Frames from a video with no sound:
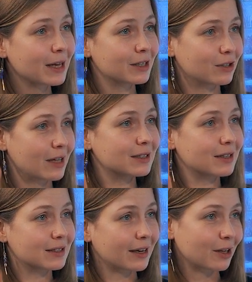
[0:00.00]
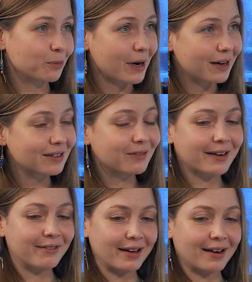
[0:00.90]
So that's the second part,
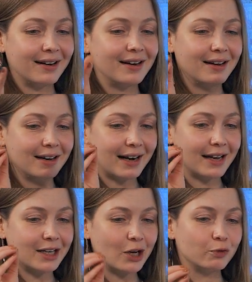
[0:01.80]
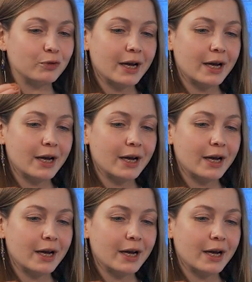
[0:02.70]
where we are kind of